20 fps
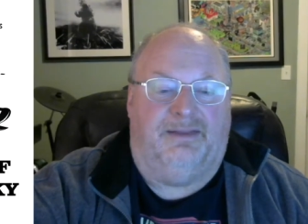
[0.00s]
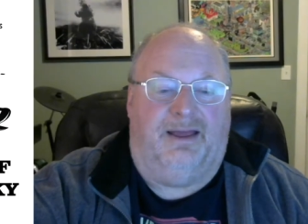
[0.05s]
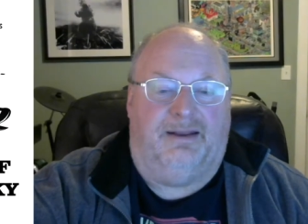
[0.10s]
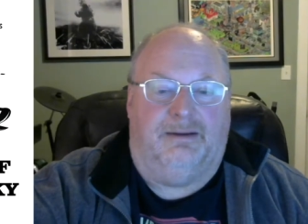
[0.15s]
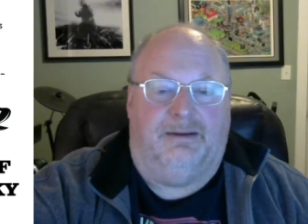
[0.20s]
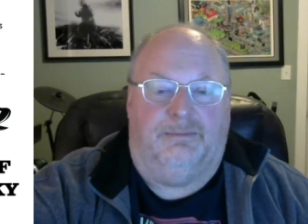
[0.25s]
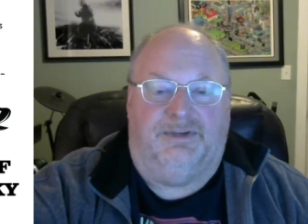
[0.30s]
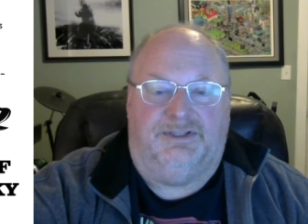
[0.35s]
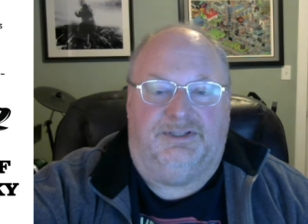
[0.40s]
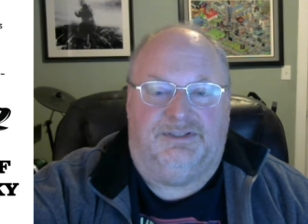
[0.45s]
that
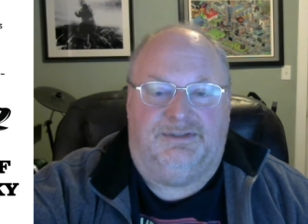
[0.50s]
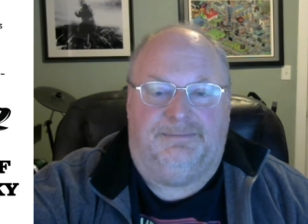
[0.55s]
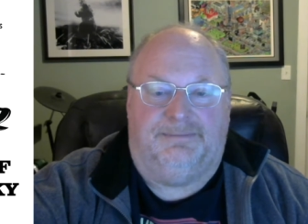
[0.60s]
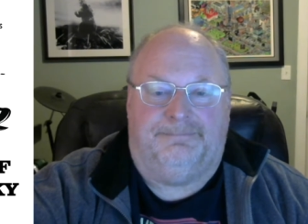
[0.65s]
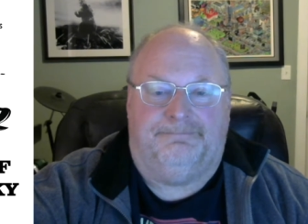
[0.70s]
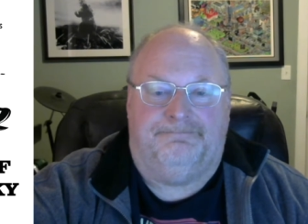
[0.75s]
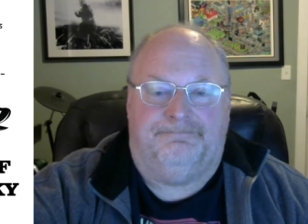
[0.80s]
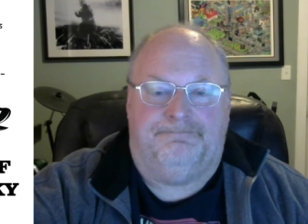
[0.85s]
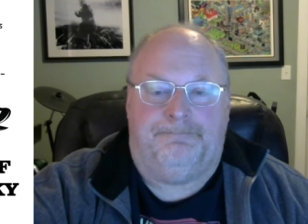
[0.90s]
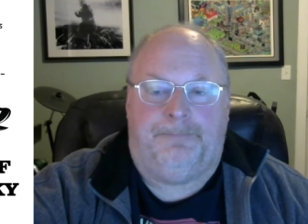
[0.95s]
image.
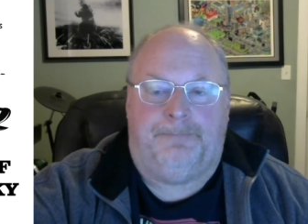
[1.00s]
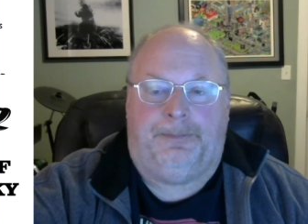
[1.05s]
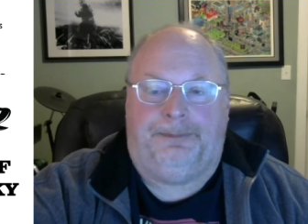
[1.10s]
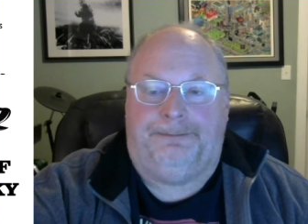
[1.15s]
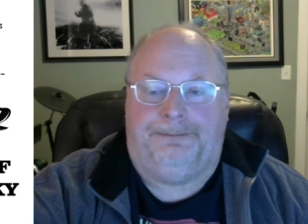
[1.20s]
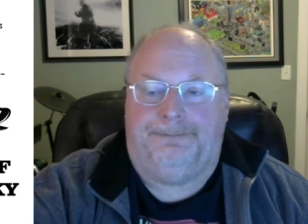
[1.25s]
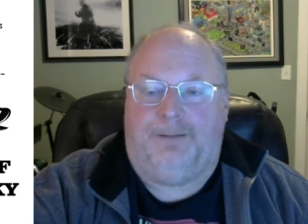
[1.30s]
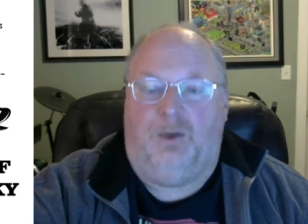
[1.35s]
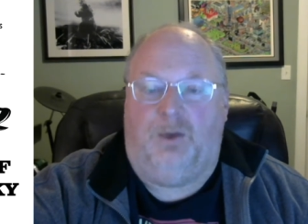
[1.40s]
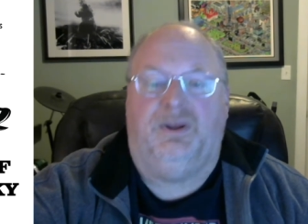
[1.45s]

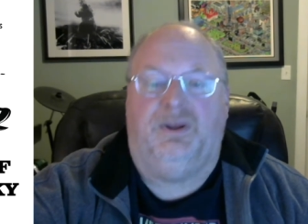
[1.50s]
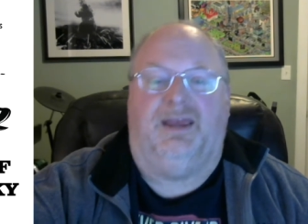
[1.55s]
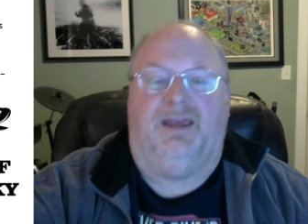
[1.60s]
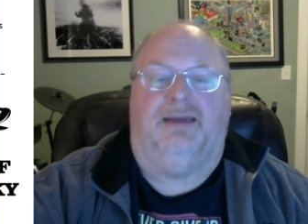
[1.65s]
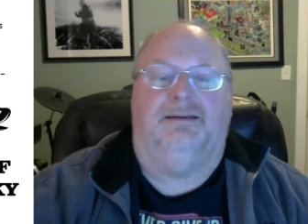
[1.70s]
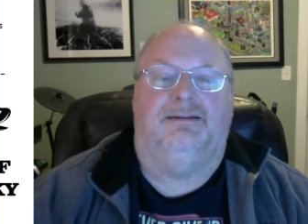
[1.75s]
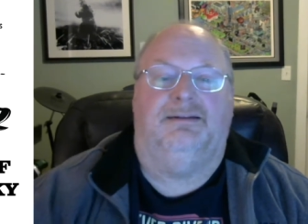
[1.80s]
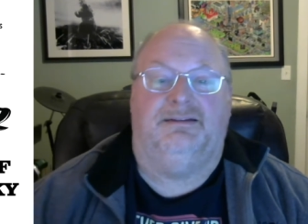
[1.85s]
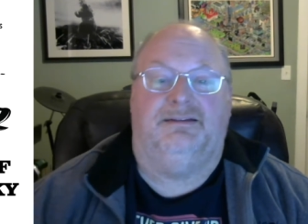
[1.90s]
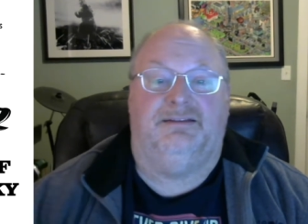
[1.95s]

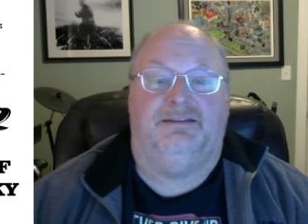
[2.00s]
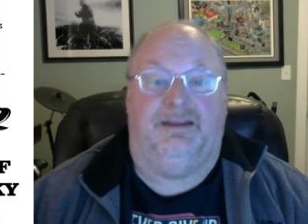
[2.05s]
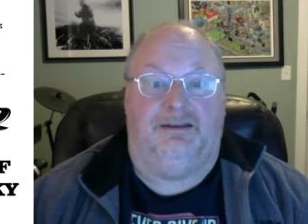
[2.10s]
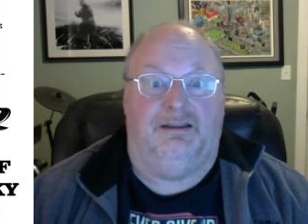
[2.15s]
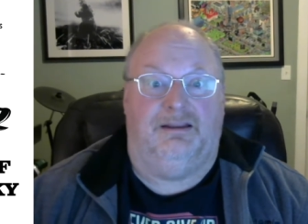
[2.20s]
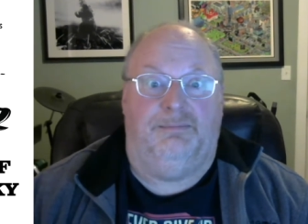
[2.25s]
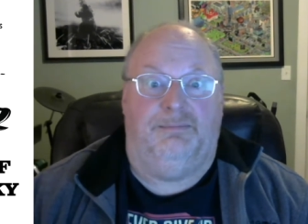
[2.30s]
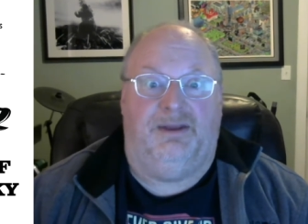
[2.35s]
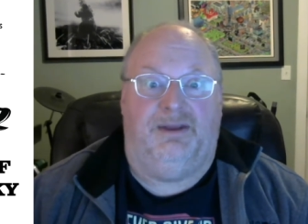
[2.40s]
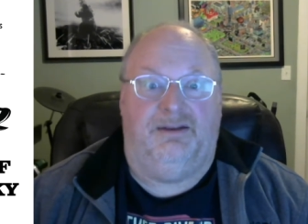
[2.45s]
Okay, let's get to
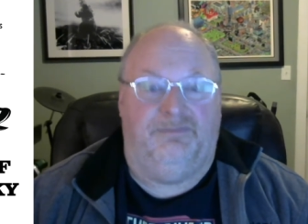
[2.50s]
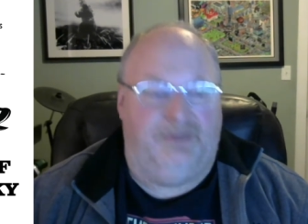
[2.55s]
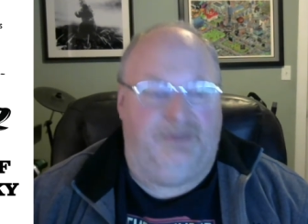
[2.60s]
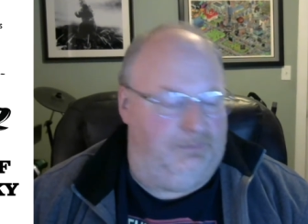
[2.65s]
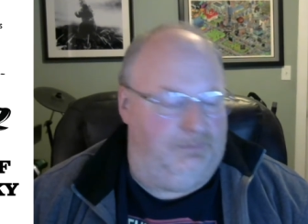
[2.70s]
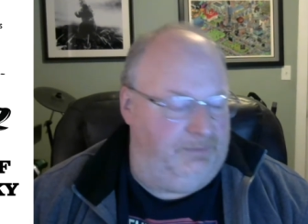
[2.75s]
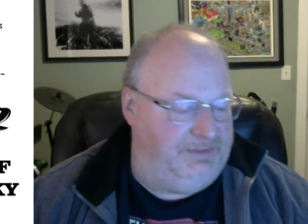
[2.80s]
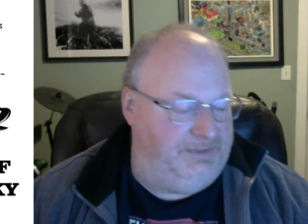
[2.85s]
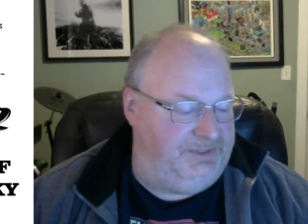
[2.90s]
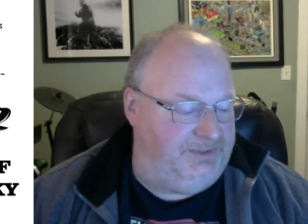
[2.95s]
the main
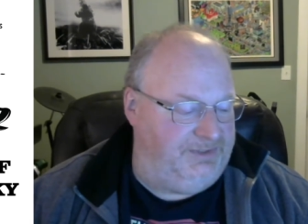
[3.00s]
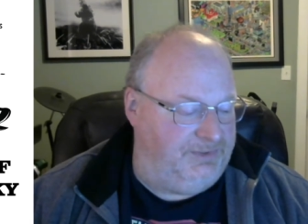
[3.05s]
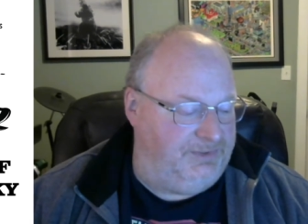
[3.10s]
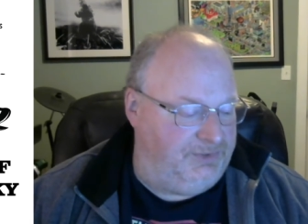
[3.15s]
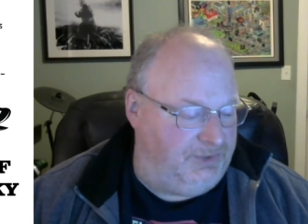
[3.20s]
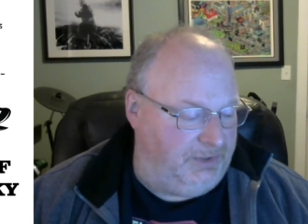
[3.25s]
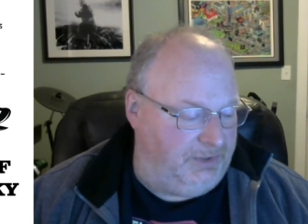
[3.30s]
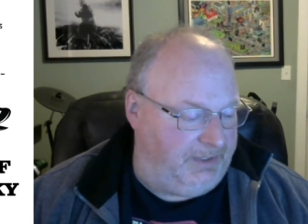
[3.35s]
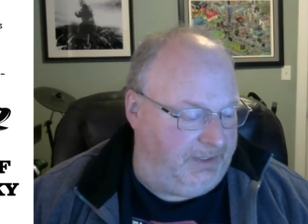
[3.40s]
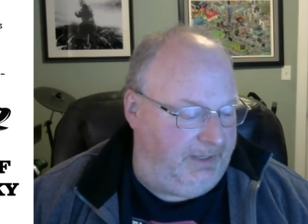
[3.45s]
event, which is the
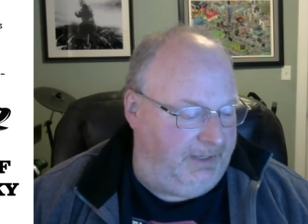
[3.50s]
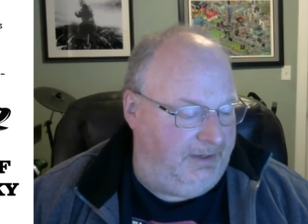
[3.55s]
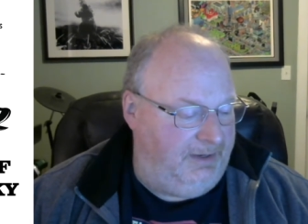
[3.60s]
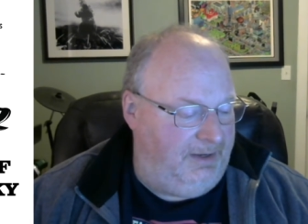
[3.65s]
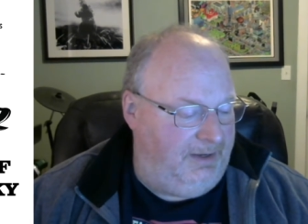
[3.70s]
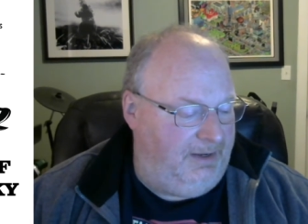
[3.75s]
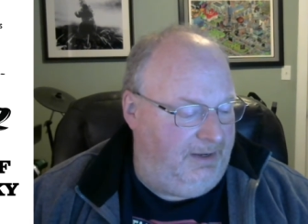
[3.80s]
jerky.